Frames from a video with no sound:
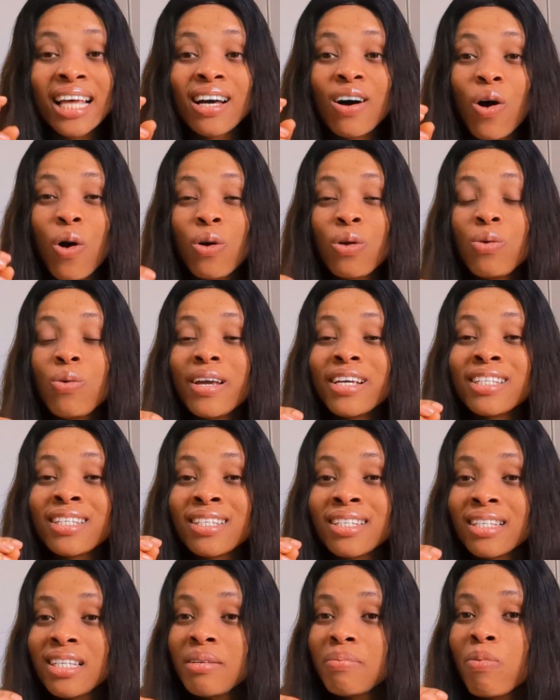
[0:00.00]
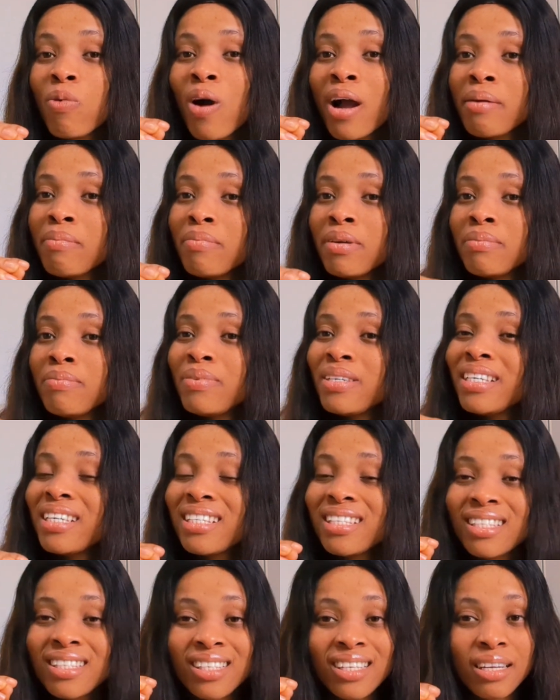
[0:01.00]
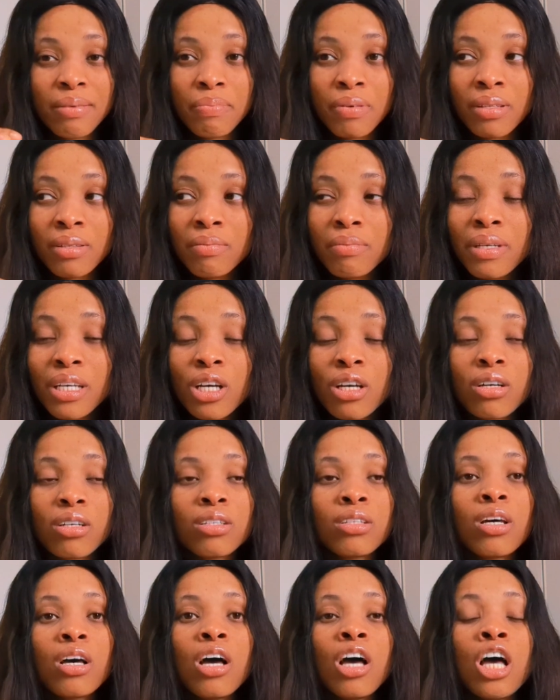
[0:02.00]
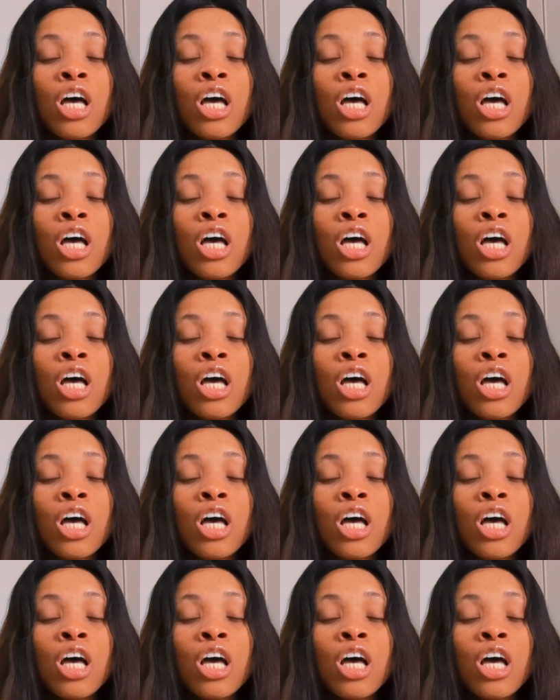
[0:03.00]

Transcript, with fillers: always sleep while baby is sleeping because